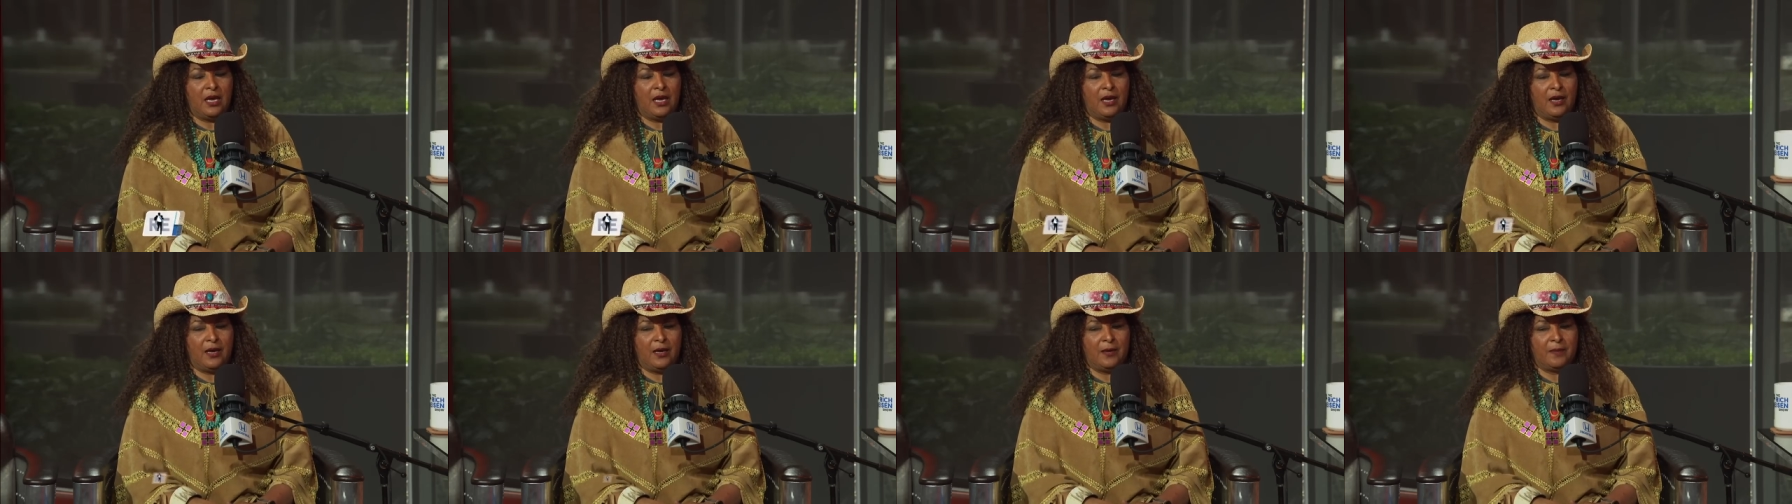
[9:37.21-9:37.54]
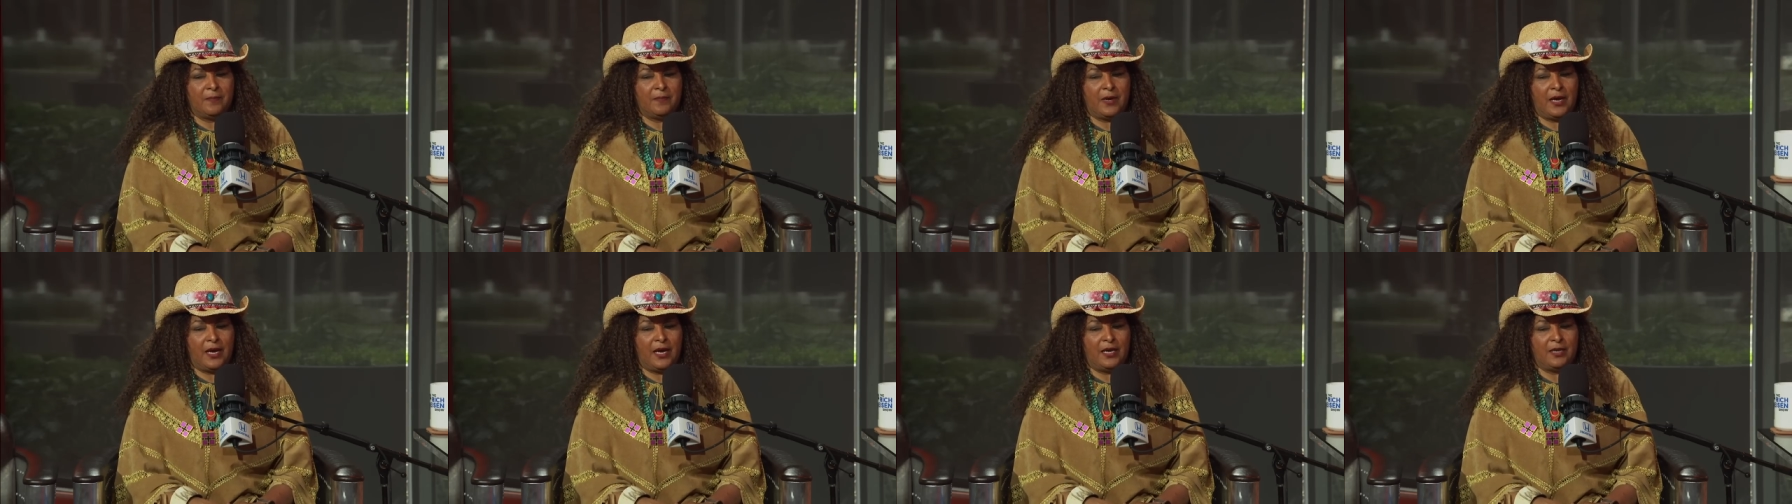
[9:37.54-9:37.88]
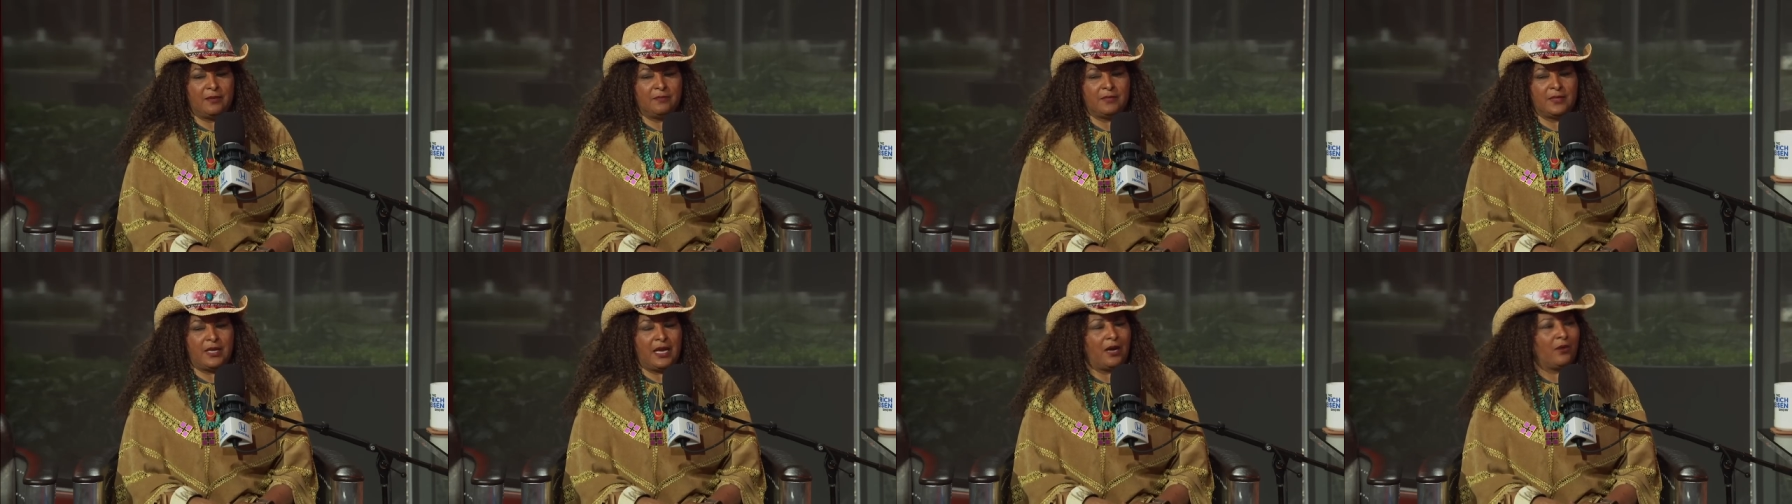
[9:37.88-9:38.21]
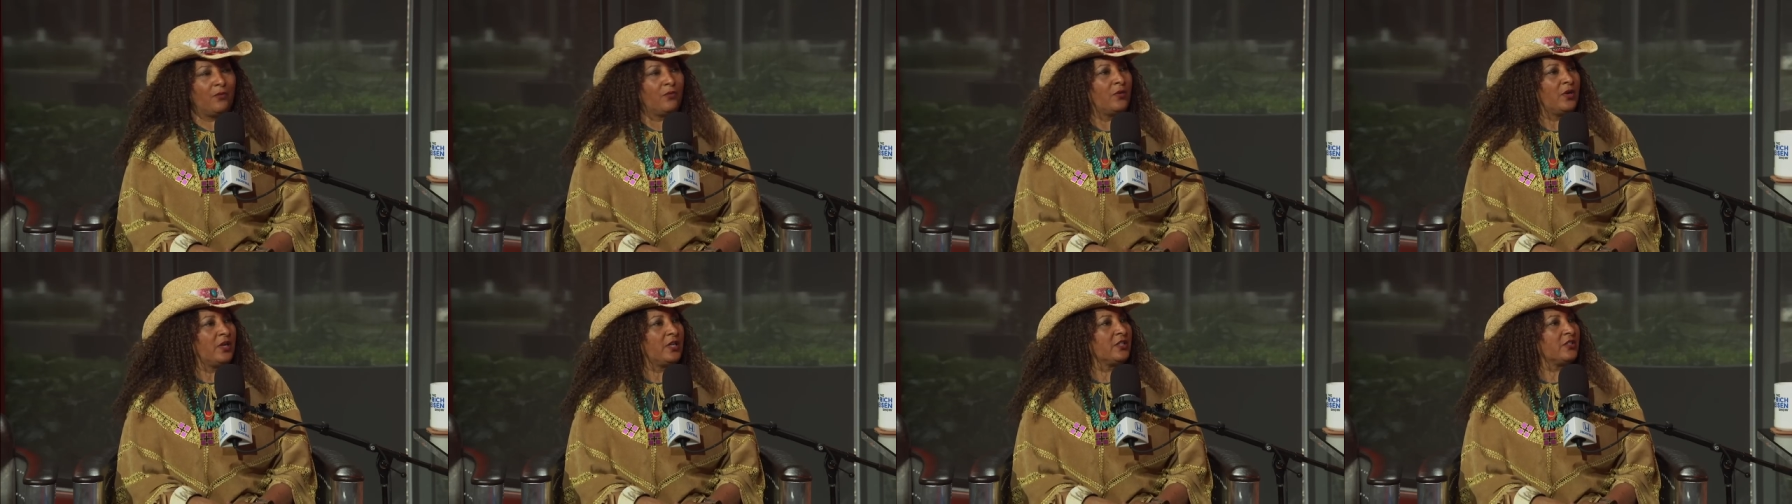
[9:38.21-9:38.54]
um, I'm not
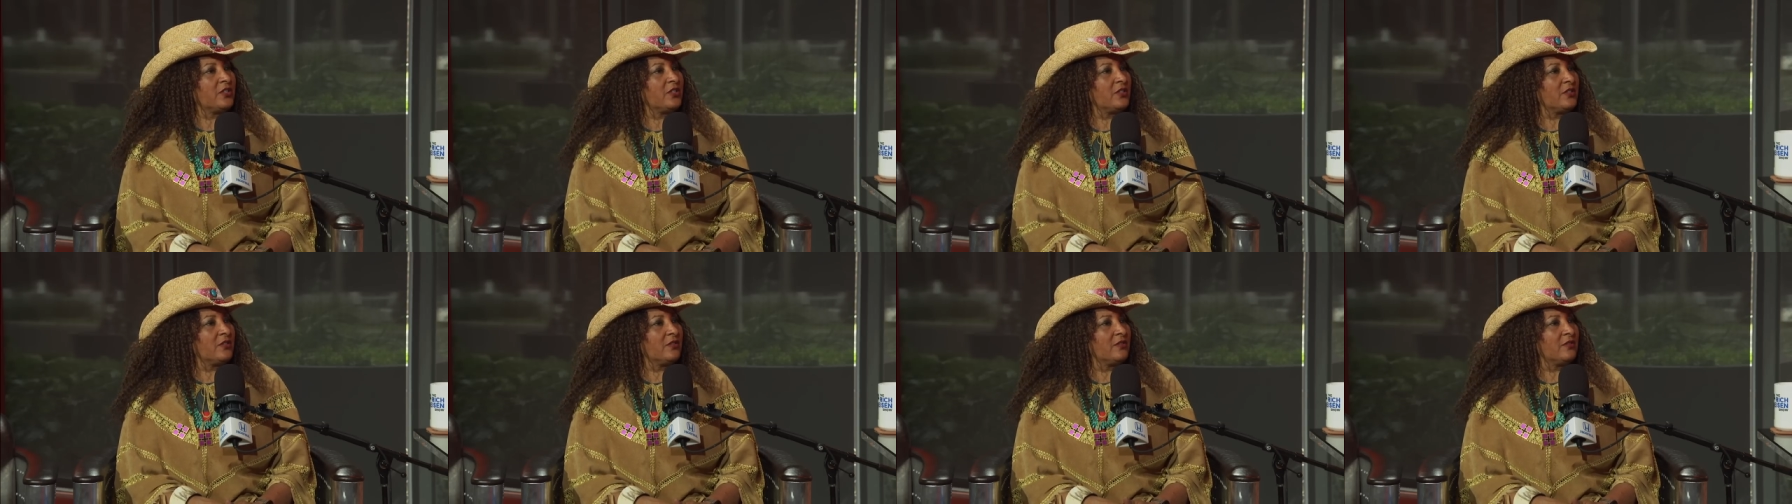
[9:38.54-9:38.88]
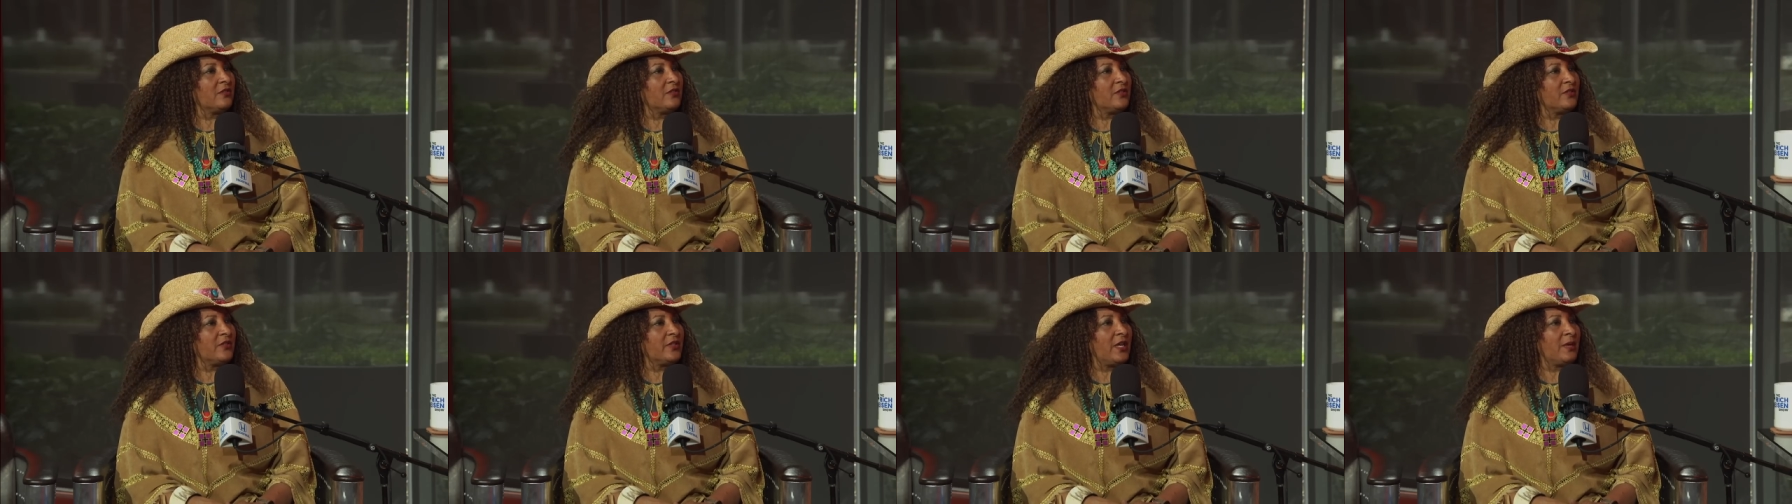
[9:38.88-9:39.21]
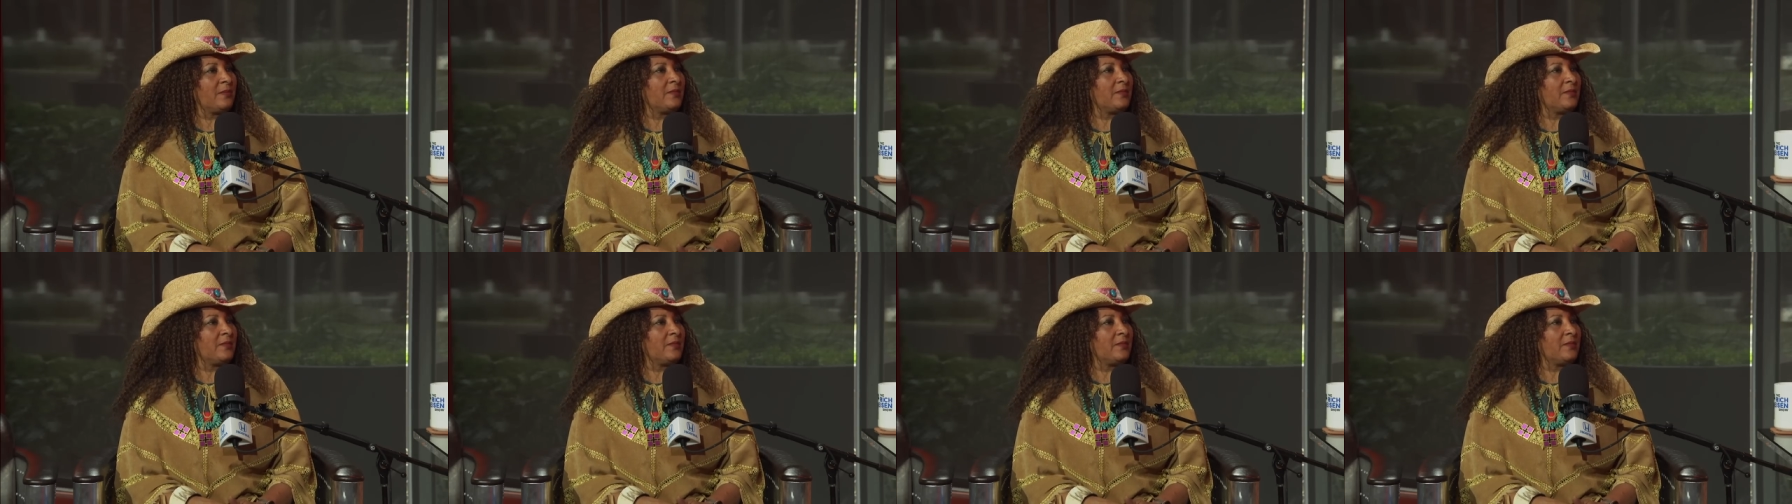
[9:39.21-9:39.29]
one to do that.